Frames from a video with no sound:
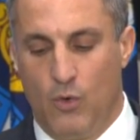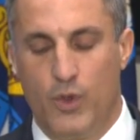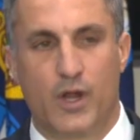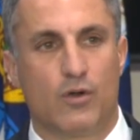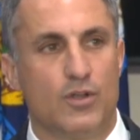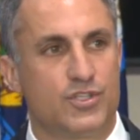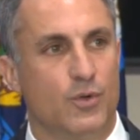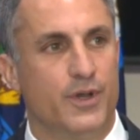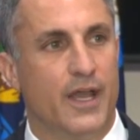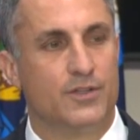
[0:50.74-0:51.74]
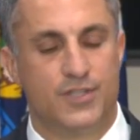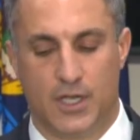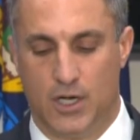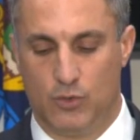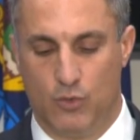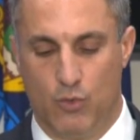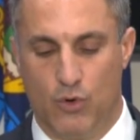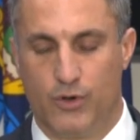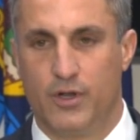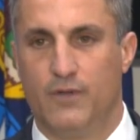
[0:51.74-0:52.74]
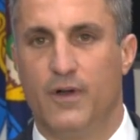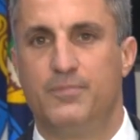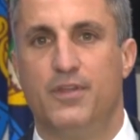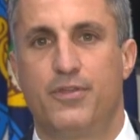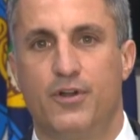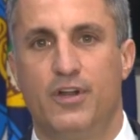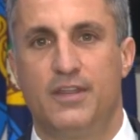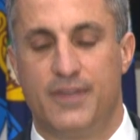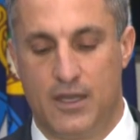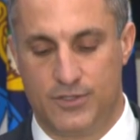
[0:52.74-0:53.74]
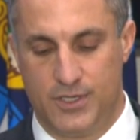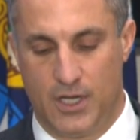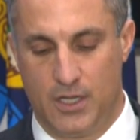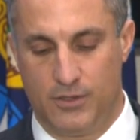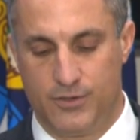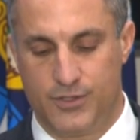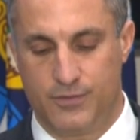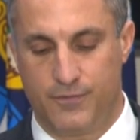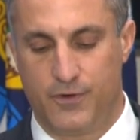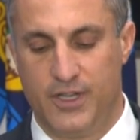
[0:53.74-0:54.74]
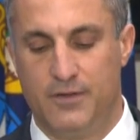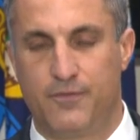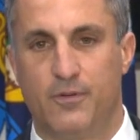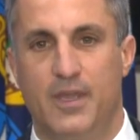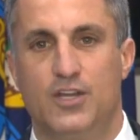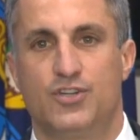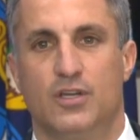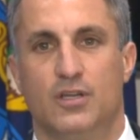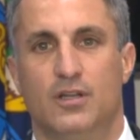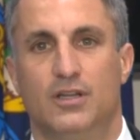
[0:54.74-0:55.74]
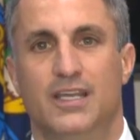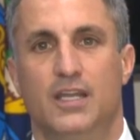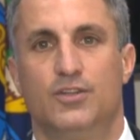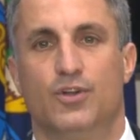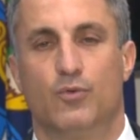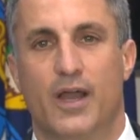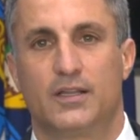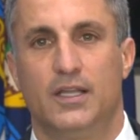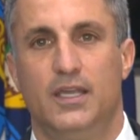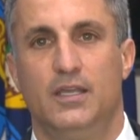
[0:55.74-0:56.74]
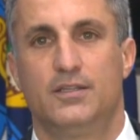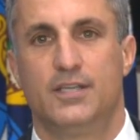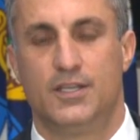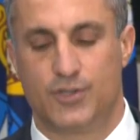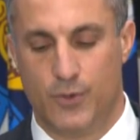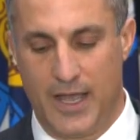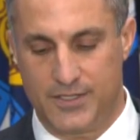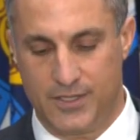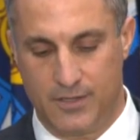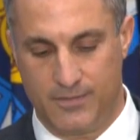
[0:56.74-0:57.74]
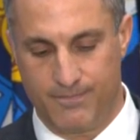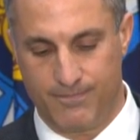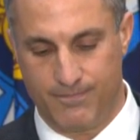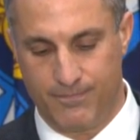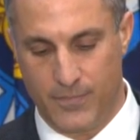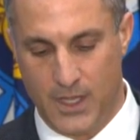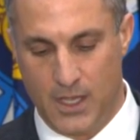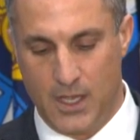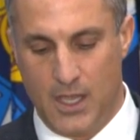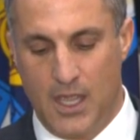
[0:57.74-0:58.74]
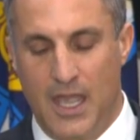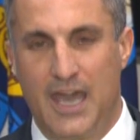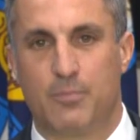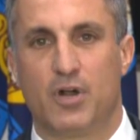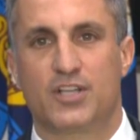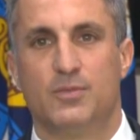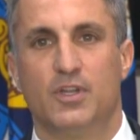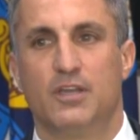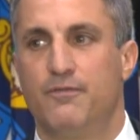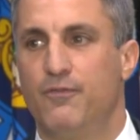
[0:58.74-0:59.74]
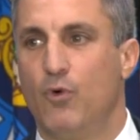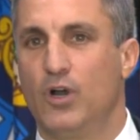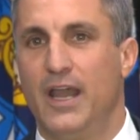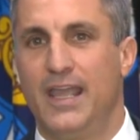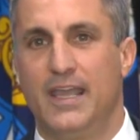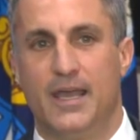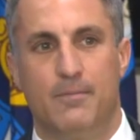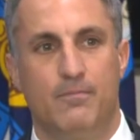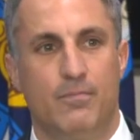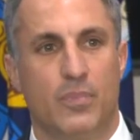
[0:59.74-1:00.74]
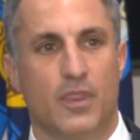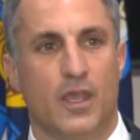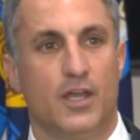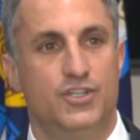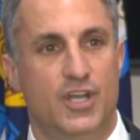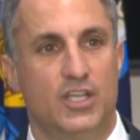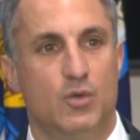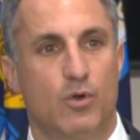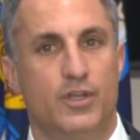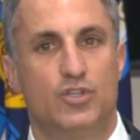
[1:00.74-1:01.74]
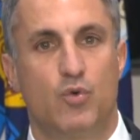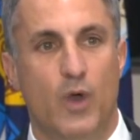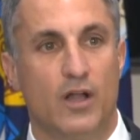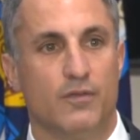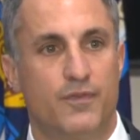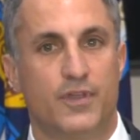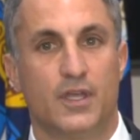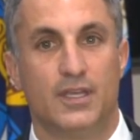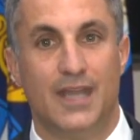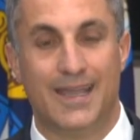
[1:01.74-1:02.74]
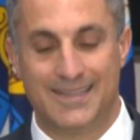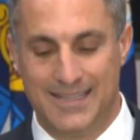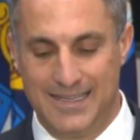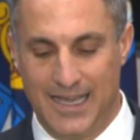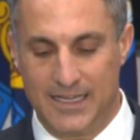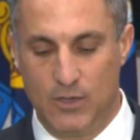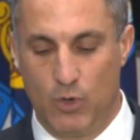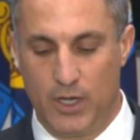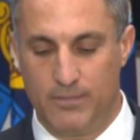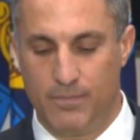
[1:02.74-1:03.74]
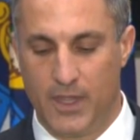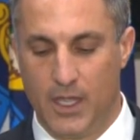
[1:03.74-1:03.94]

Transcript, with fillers: We are also announcing a reward of up to $30,000 for information leading directly to his arrest. At approximately 4 a.m. on January 12, 1991,